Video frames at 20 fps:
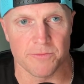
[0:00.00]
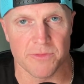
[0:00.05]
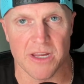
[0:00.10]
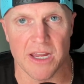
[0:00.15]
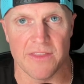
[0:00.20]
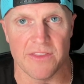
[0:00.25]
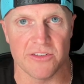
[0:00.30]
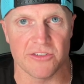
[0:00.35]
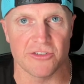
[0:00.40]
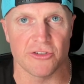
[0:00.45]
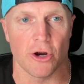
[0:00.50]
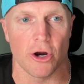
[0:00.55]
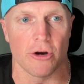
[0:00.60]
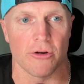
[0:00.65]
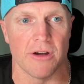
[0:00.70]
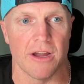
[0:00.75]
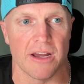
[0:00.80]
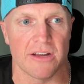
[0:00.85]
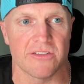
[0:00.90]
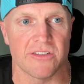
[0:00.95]
Okay. This is
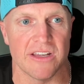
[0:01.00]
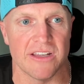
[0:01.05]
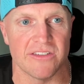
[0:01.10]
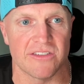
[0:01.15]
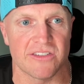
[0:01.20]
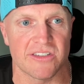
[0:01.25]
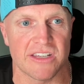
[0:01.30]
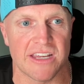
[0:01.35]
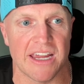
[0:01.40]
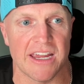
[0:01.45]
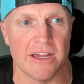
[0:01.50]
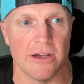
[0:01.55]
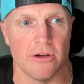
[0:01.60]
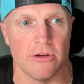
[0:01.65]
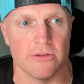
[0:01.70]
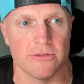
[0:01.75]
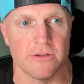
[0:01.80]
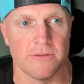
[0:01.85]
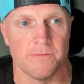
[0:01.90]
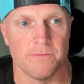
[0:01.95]
RX. In
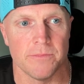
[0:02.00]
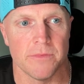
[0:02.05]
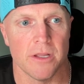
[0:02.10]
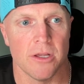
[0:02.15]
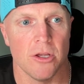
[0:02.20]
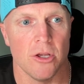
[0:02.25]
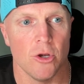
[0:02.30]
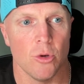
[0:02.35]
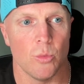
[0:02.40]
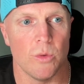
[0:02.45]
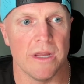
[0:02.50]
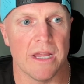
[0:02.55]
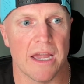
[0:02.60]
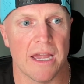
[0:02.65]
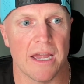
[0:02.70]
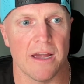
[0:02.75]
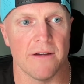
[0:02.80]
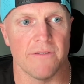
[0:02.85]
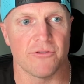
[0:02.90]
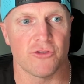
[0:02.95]
scaled, we
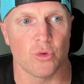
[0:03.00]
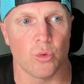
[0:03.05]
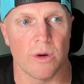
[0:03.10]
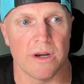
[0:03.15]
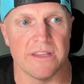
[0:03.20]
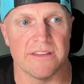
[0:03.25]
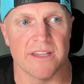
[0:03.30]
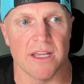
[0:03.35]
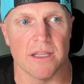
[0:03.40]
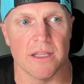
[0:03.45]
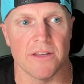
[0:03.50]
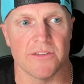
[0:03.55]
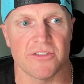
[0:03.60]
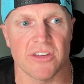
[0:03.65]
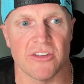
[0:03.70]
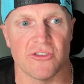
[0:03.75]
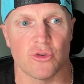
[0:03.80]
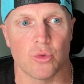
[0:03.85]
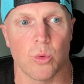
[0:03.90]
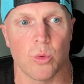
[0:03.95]
have 20 deadlifts
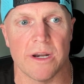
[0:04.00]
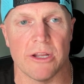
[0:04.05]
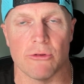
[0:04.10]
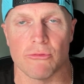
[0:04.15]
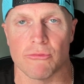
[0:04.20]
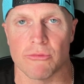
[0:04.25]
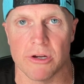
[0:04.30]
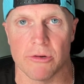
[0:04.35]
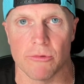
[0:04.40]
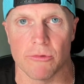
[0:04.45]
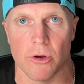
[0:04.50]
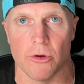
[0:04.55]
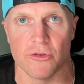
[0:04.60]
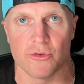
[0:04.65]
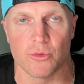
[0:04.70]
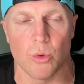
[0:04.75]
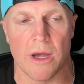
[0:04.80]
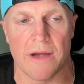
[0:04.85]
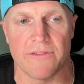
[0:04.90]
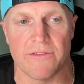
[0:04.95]
and 20 ring rows.
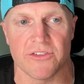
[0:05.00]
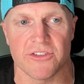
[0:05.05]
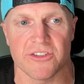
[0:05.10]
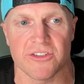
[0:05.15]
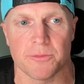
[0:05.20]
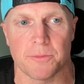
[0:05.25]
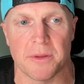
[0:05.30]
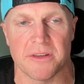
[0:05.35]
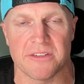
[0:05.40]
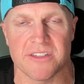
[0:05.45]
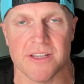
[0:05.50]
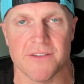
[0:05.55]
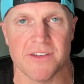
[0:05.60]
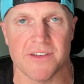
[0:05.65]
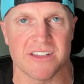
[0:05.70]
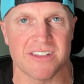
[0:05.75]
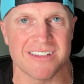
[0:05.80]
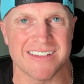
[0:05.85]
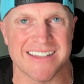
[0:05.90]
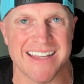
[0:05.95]
We'll have a specific
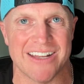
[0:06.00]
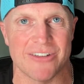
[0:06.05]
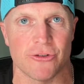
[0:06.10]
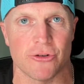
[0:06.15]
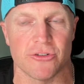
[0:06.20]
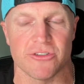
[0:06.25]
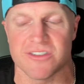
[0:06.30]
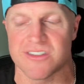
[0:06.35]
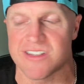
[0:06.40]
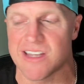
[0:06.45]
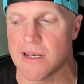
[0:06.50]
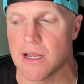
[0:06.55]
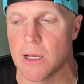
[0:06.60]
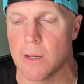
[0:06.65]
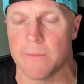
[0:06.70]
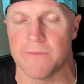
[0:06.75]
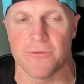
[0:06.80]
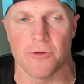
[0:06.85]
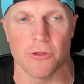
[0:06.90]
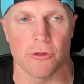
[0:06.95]
standard set
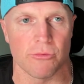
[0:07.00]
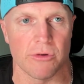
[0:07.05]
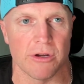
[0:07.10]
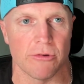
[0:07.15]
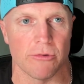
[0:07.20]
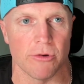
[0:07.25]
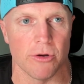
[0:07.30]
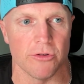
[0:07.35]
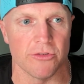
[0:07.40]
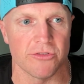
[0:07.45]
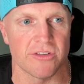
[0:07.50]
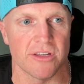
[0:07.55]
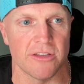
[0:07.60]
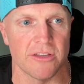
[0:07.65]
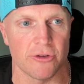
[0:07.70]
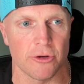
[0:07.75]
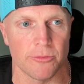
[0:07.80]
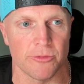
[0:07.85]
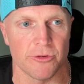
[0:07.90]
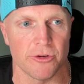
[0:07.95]
up for the ring rows in
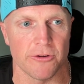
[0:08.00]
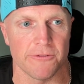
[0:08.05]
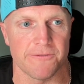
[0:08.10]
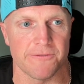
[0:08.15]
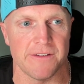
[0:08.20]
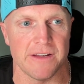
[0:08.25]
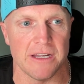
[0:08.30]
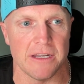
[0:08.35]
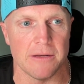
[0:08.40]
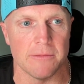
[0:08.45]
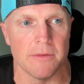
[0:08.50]
terms of your feet.